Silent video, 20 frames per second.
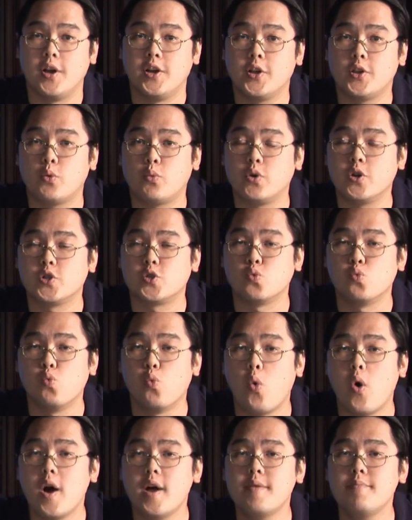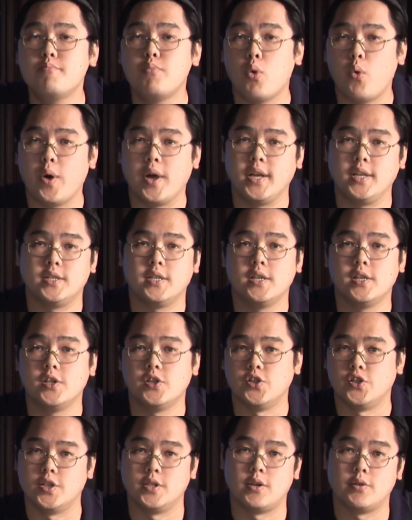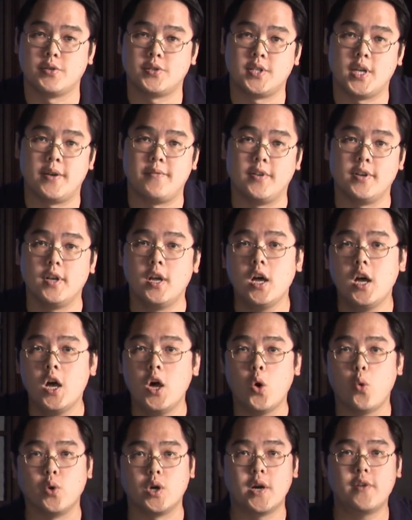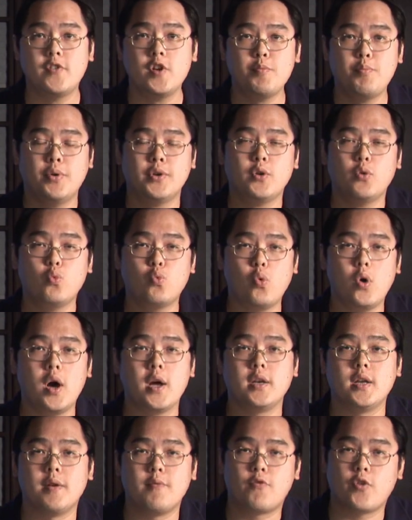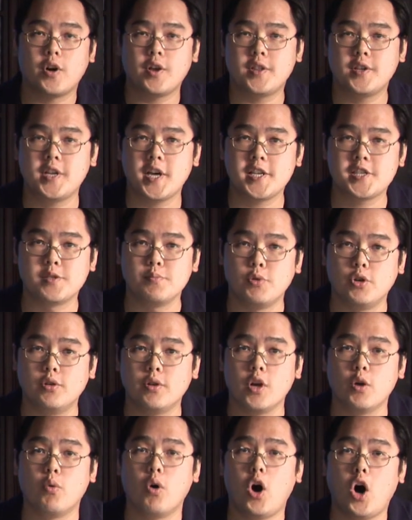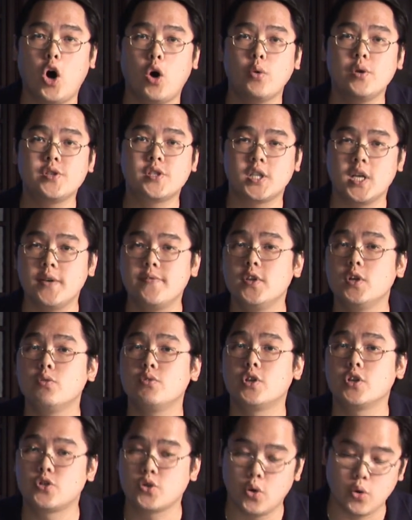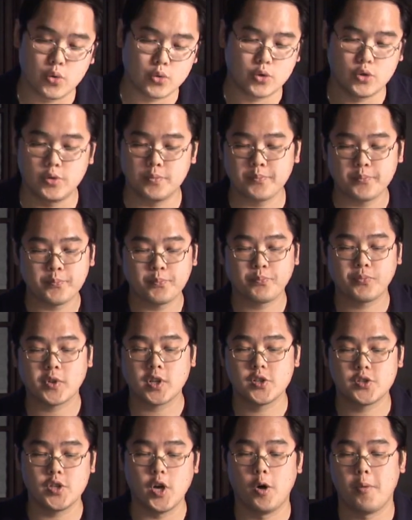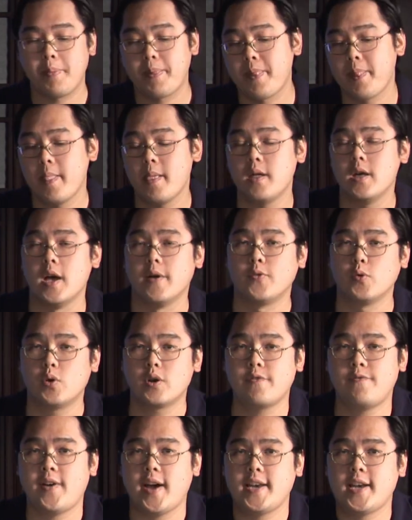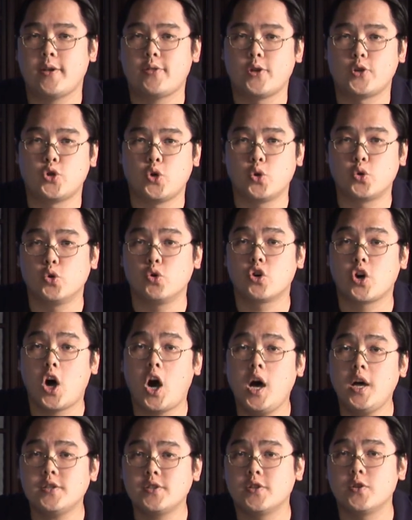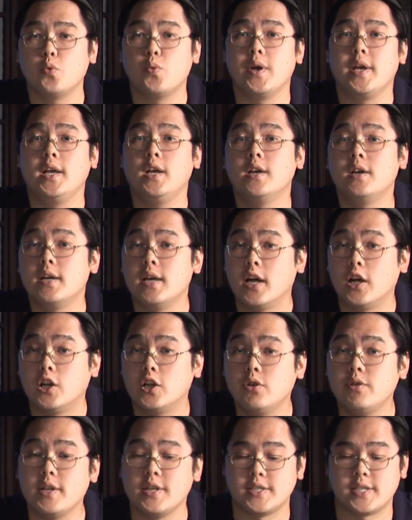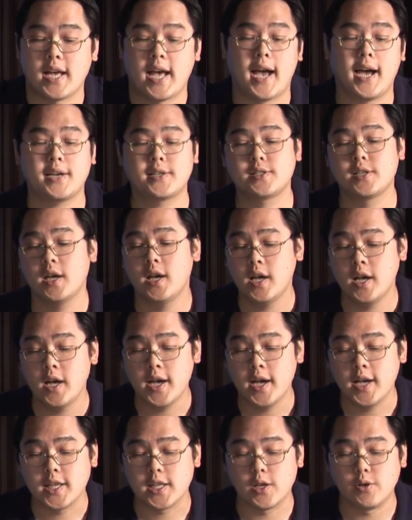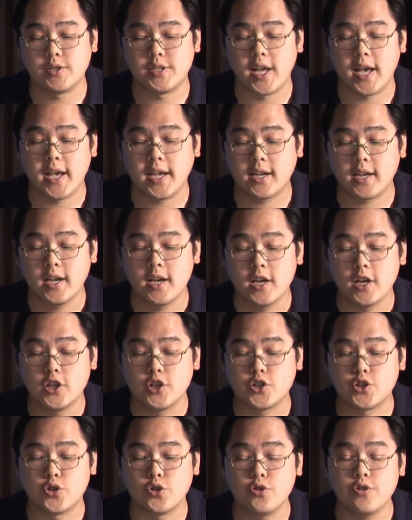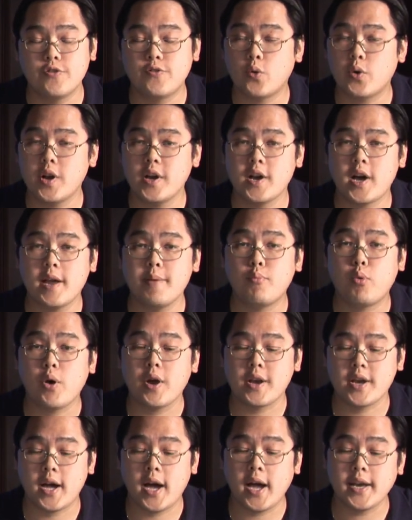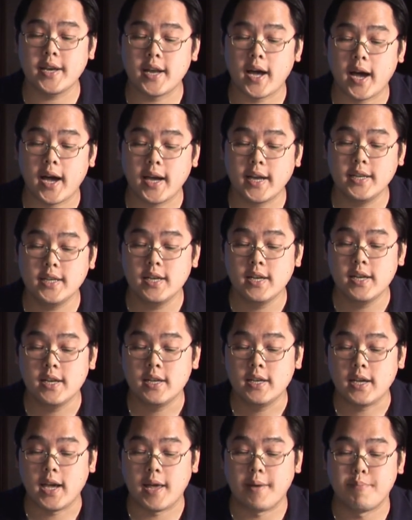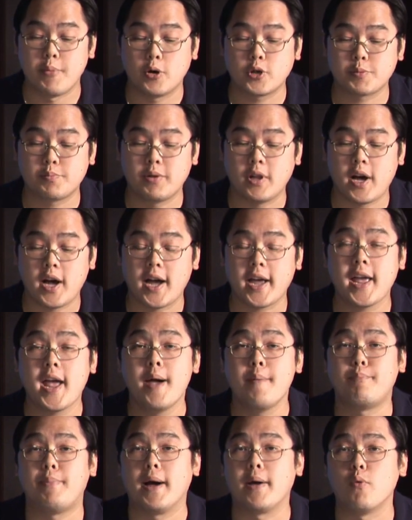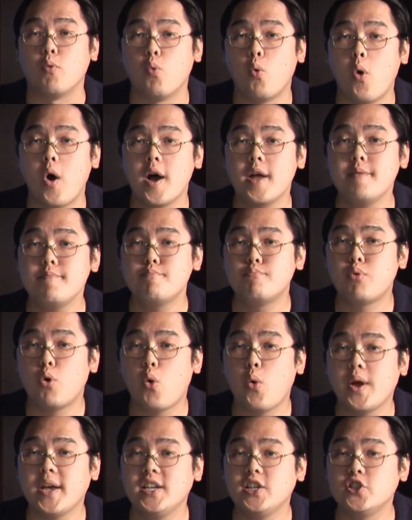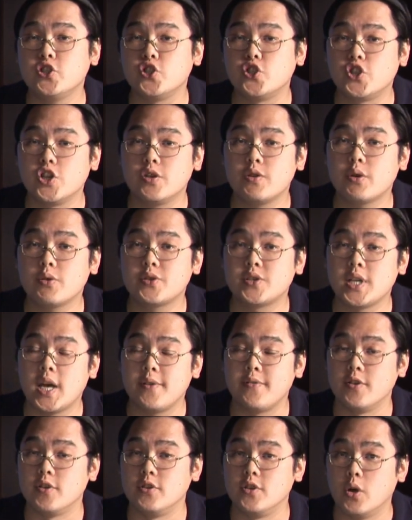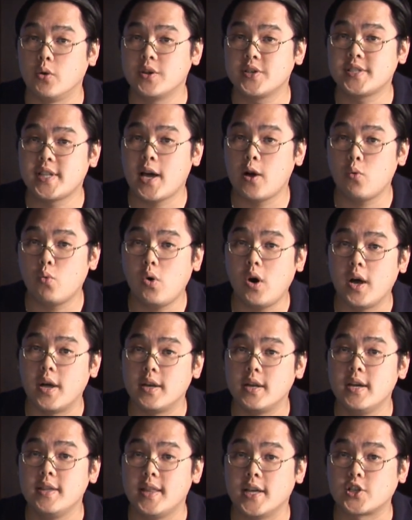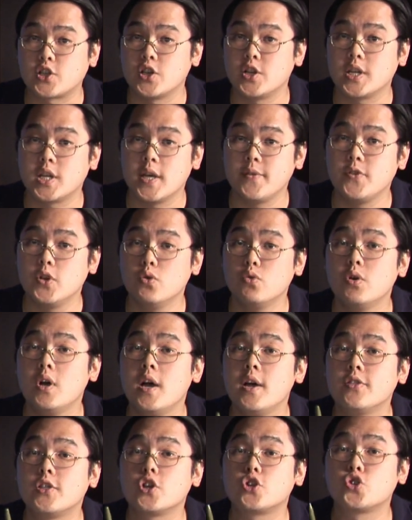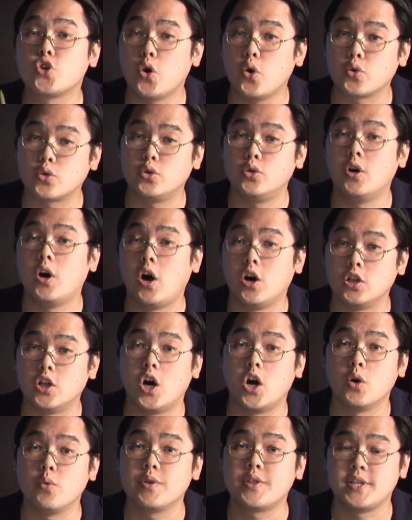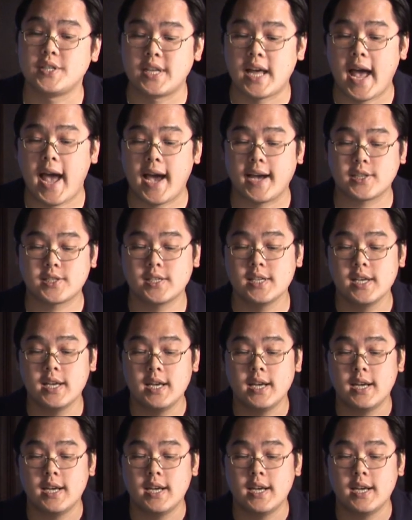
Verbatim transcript: In other words, 1.07. Whenever you put a 1 in front of the decimal, it will always give you the total. So, if you want to find out the total cost of the Wii, including tax, you take $249.99 and multiply by 1.07. Notice that 1. That's going to give you the total along with the tax.